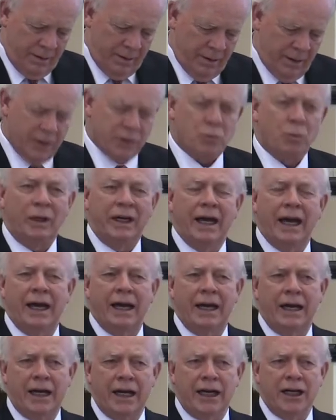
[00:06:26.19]
As we
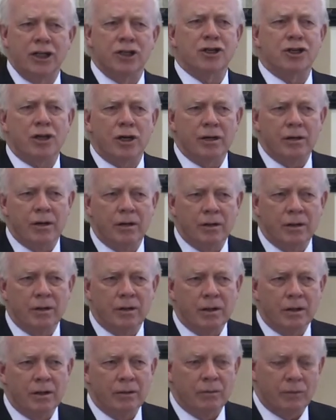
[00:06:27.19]
age,
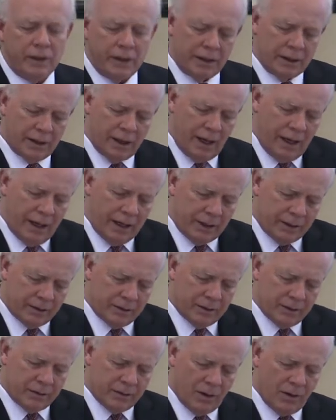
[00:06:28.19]
we like
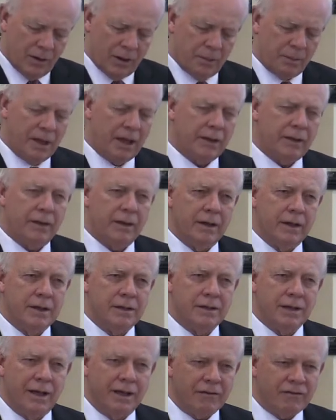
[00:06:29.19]
to talk about
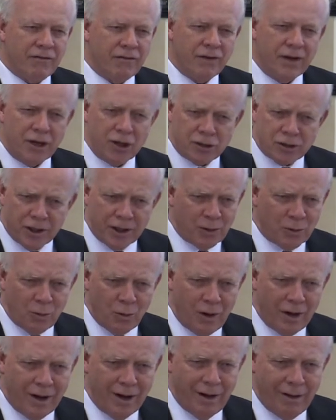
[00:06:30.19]
things like finishing
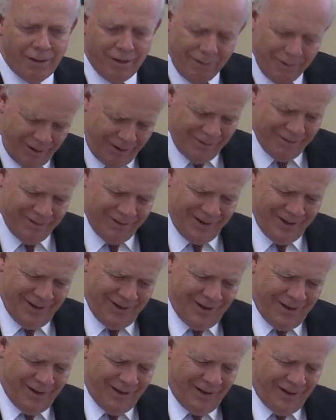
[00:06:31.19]
well.
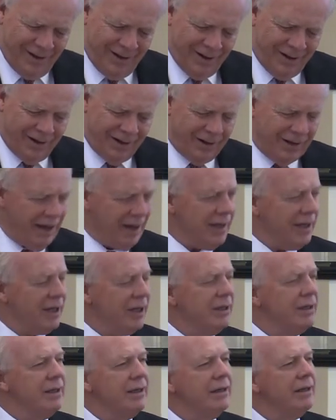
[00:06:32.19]
Uh,
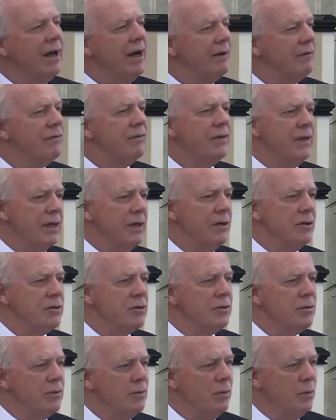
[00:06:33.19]
Achan did not
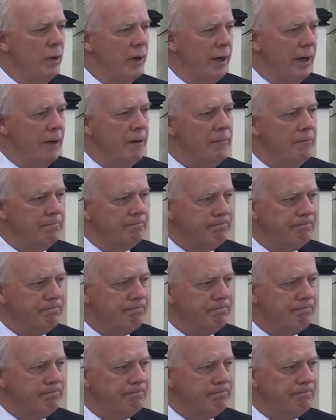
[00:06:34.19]
finish well.